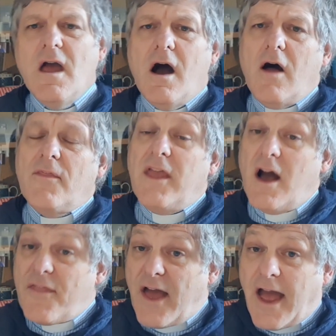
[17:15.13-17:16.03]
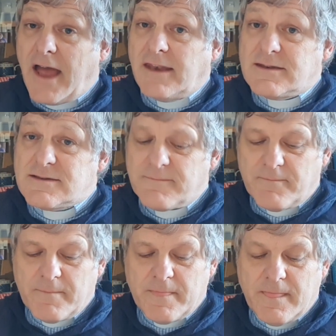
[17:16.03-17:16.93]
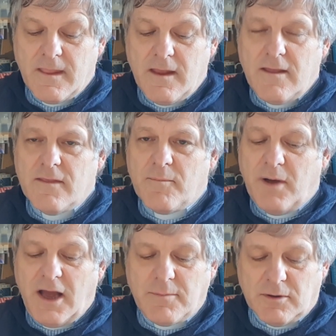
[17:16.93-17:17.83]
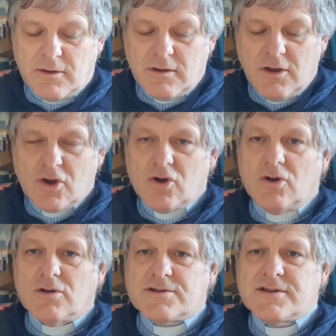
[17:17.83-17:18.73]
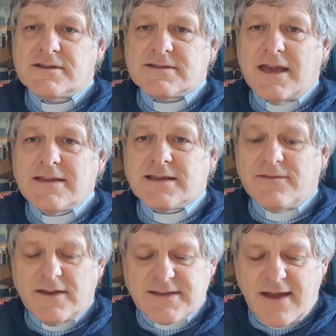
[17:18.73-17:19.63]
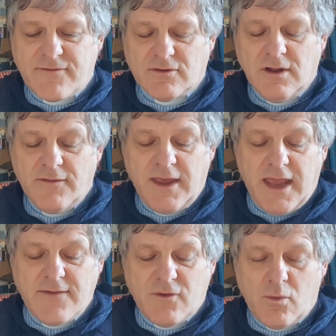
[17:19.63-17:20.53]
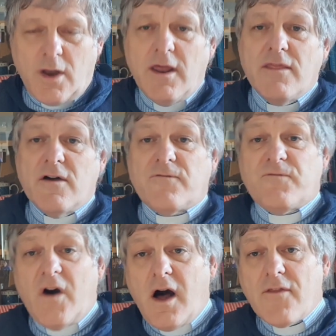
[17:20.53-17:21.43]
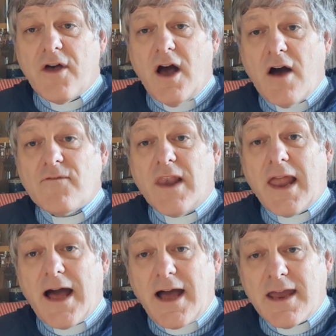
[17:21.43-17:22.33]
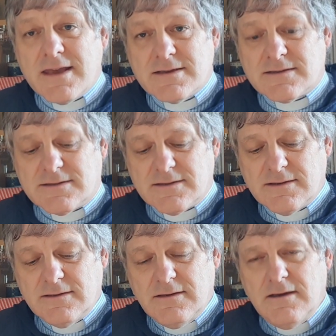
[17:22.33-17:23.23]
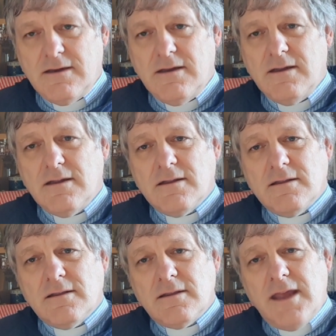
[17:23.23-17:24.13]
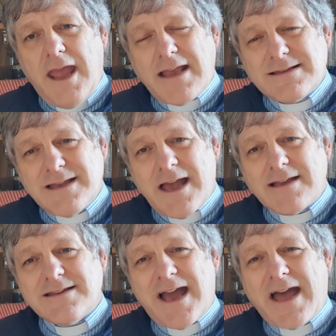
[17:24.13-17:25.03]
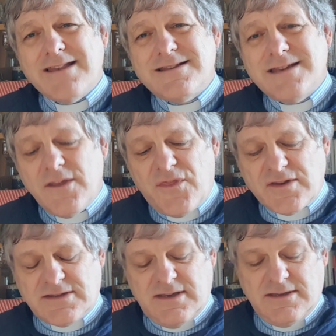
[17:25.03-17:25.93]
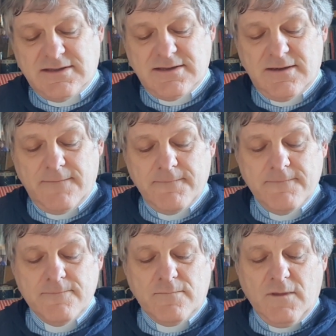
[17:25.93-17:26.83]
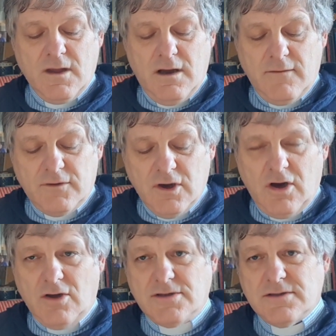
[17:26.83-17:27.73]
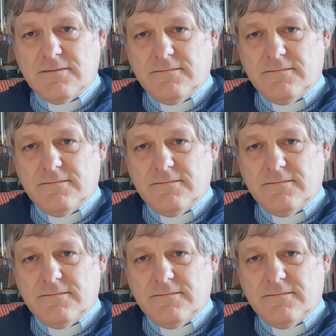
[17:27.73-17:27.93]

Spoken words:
On the other hand, the Bible calls Satan, the devil, the evil one, the father of lies, the exact antithesis of God.